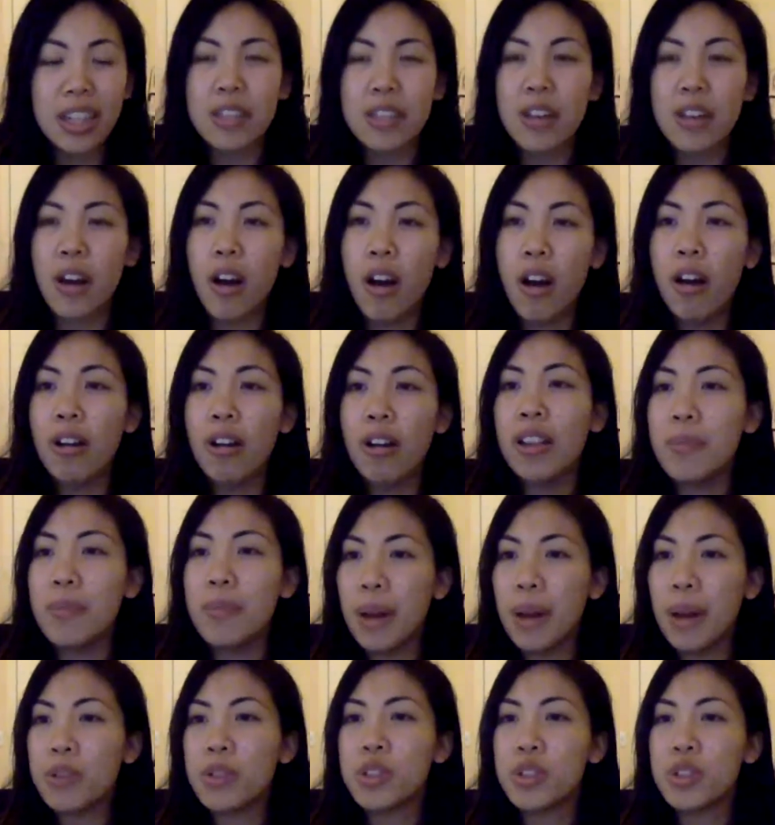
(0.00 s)
It's all
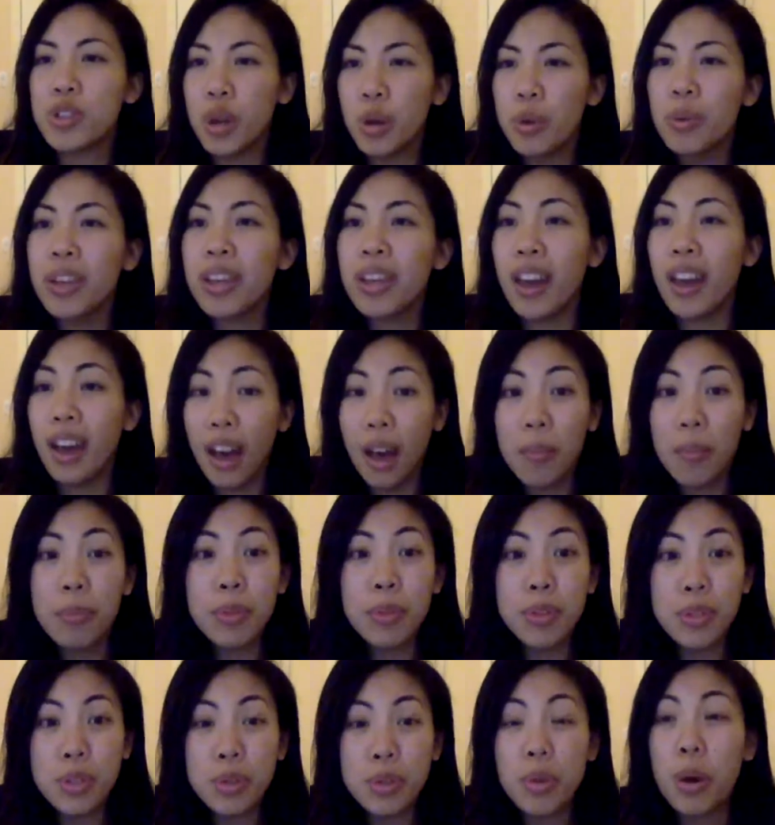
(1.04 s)
about showing up
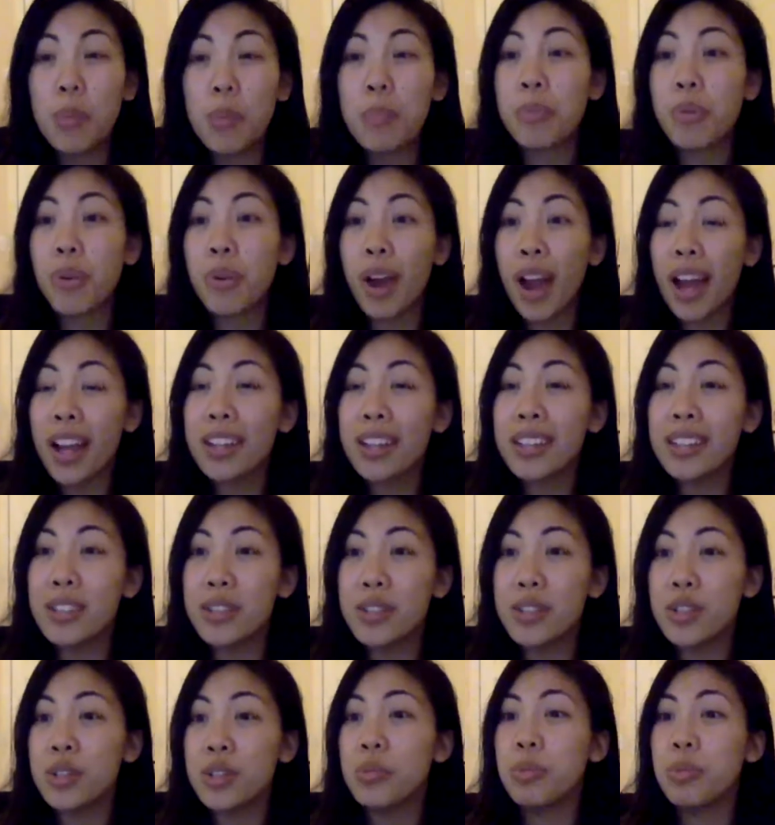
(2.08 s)
to a
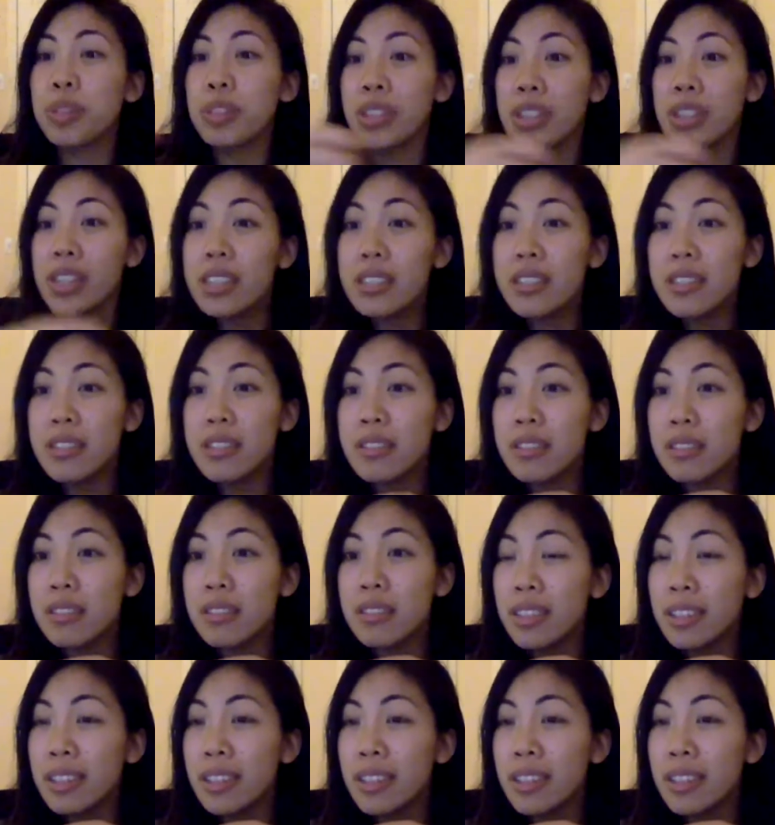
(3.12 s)
practice to release